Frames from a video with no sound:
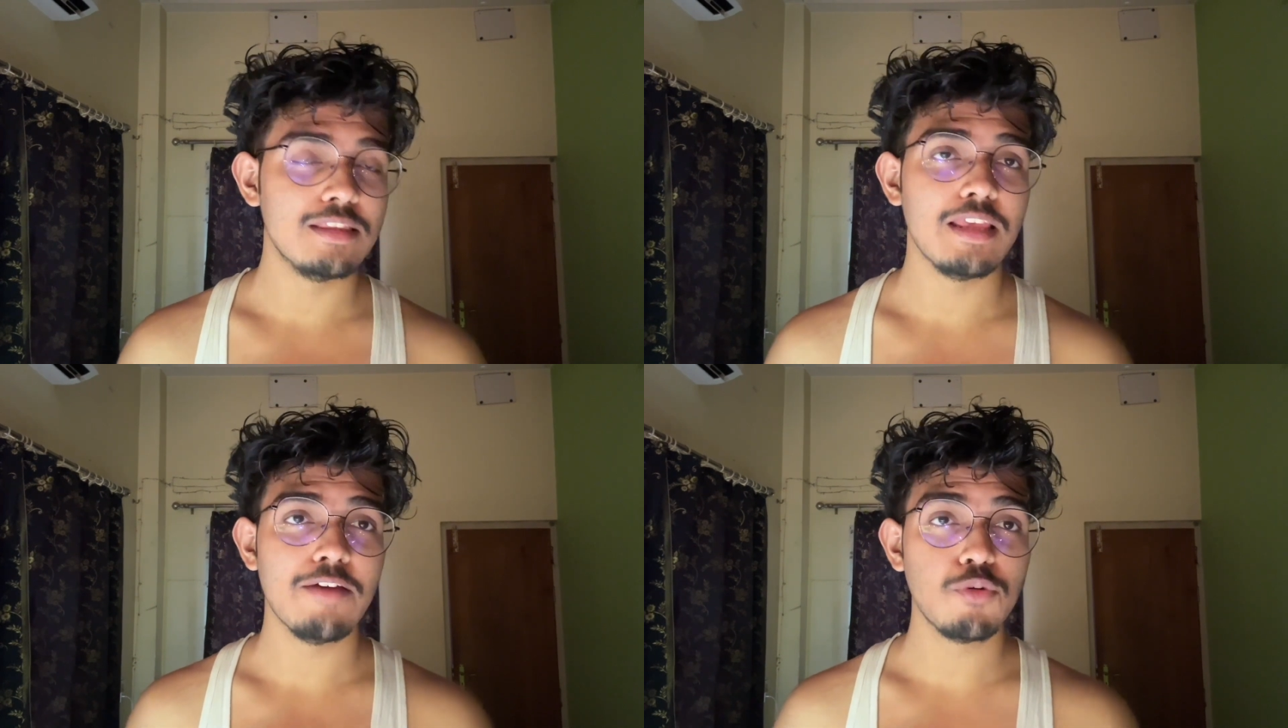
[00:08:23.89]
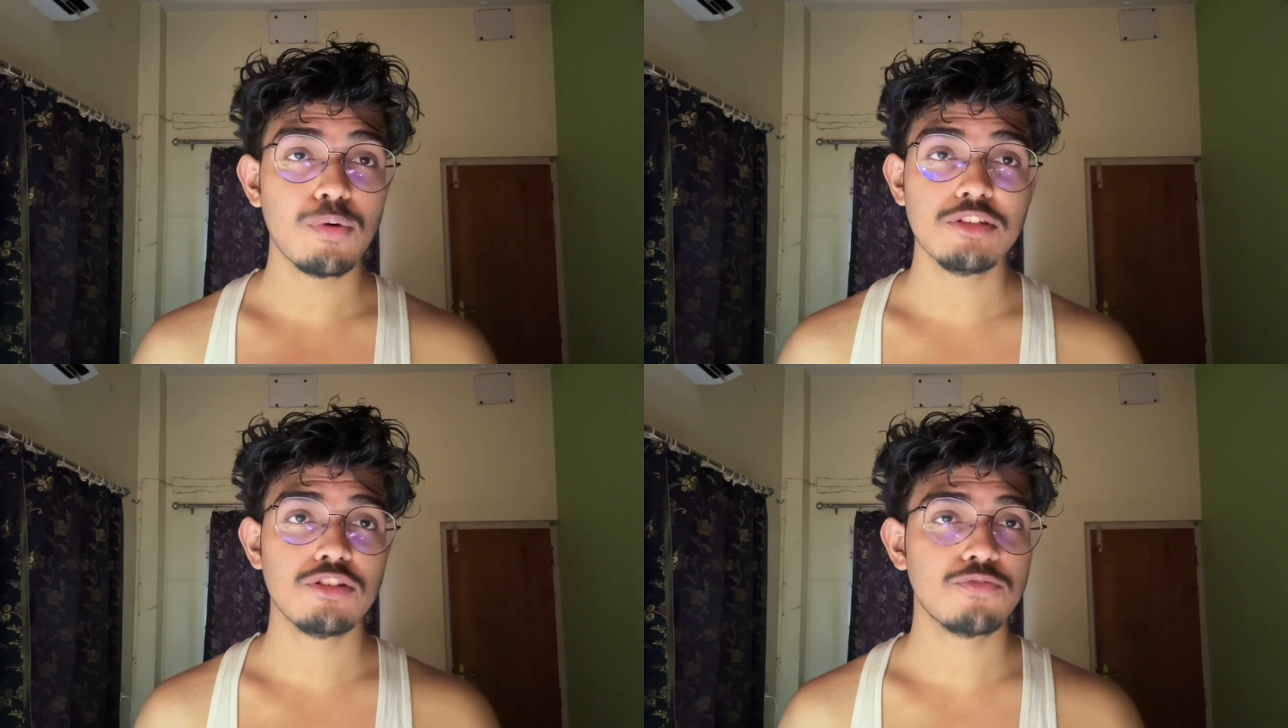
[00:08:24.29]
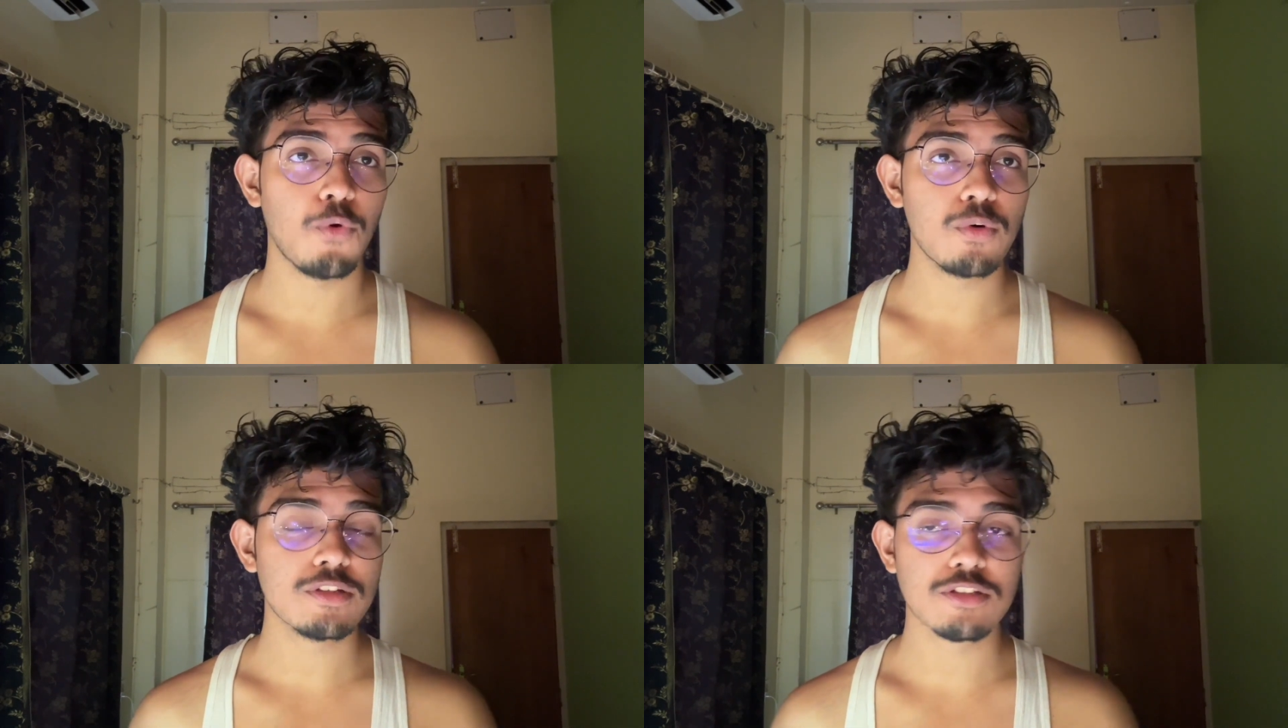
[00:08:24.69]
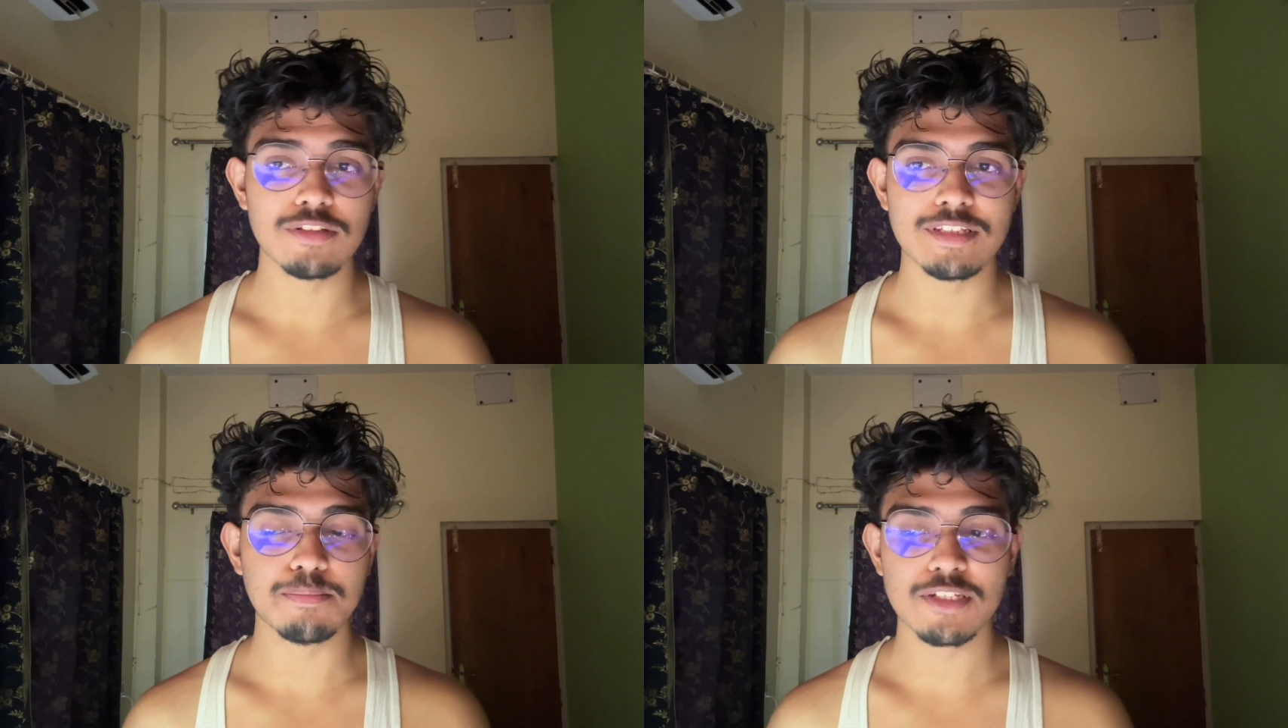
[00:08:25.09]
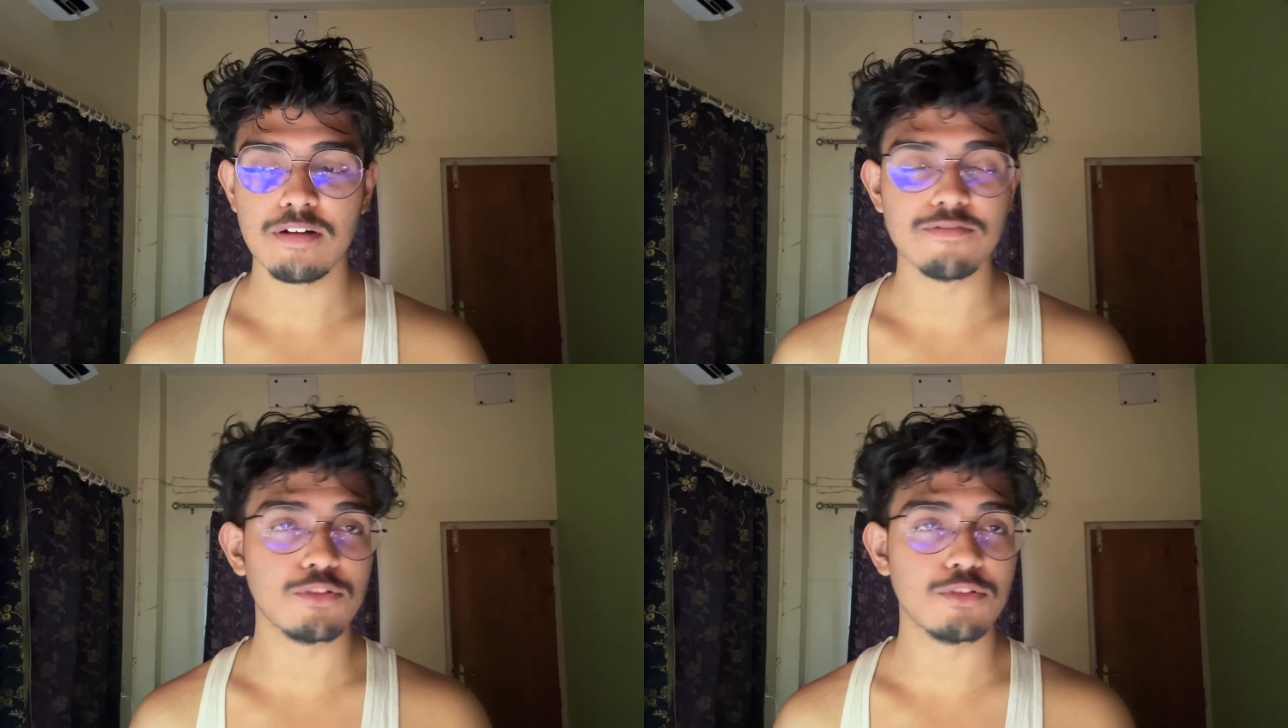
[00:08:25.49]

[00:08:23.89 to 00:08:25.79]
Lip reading: Everyone is just focused on themselves.